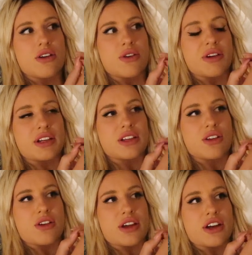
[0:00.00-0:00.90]
oh, I need
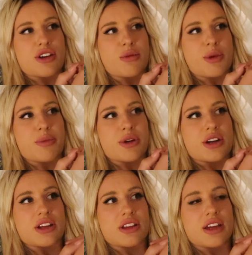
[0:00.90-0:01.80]
long hair to be
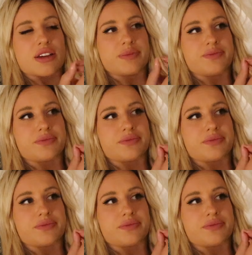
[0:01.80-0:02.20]
pretty. Like,